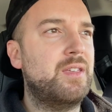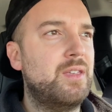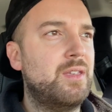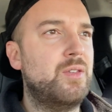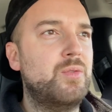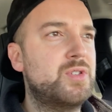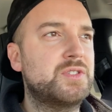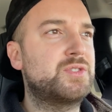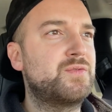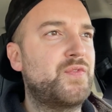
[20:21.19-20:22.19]
You
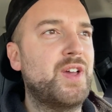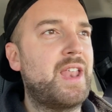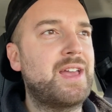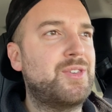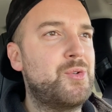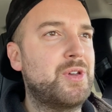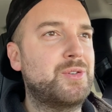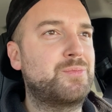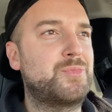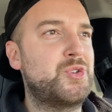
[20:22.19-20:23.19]
just feel like you
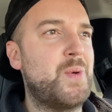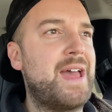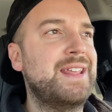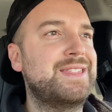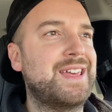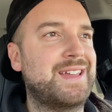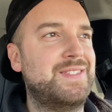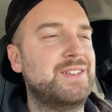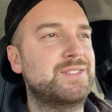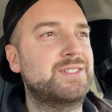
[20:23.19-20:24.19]
could do anything in
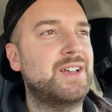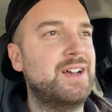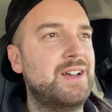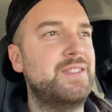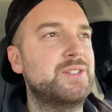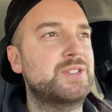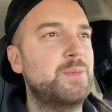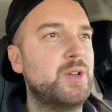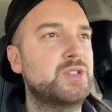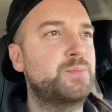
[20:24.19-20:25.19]
this this
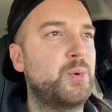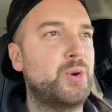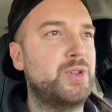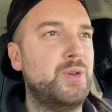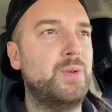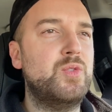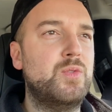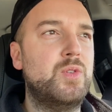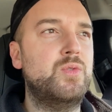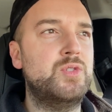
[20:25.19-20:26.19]
small sport ute.
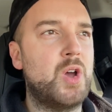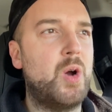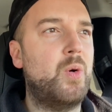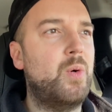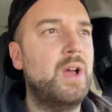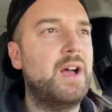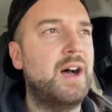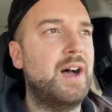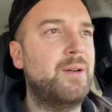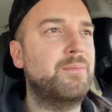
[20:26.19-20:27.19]
You know
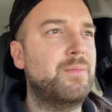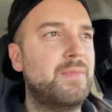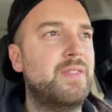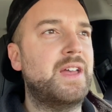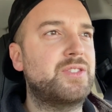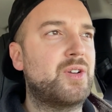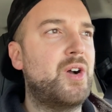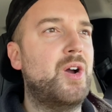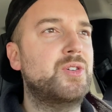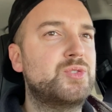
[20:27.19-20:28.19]
that the
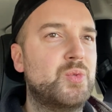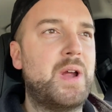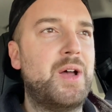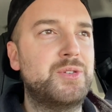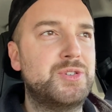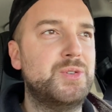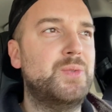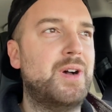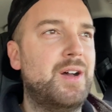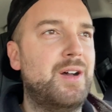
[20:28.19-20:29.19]
cars around
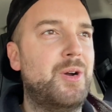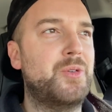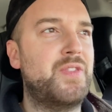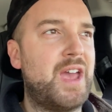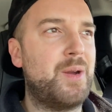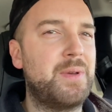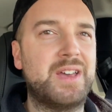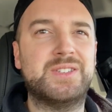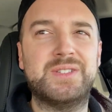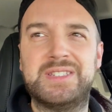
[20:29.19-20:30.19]
you are there
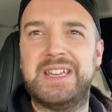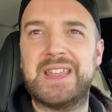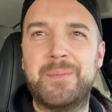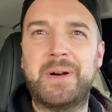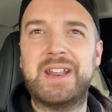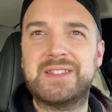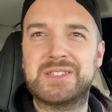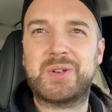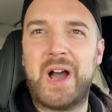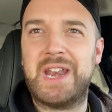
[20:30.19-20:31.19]
because you see them, but it's
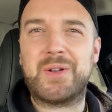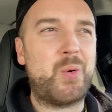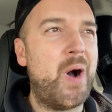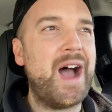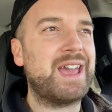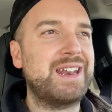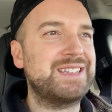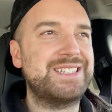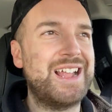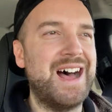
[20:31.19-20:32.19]
kind of quiet.
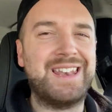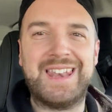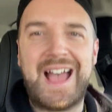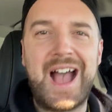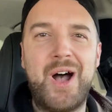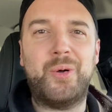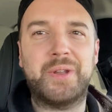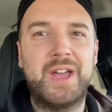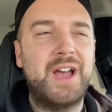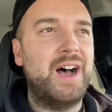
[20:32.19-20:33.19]
It's not
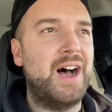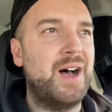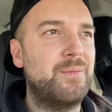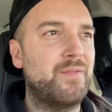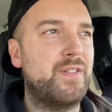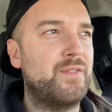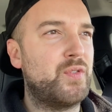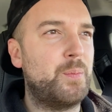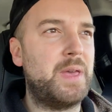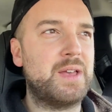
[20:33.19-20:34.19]
loud. And
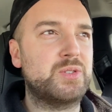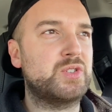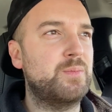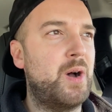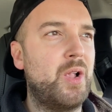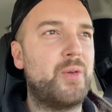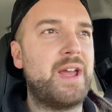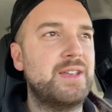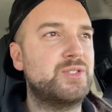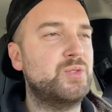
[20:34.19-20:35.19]
for being a smaller
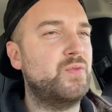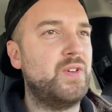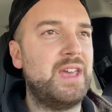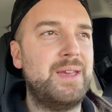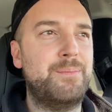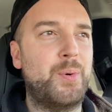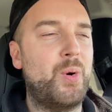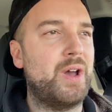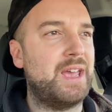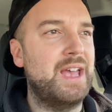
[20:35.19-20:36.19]
SUV, boy,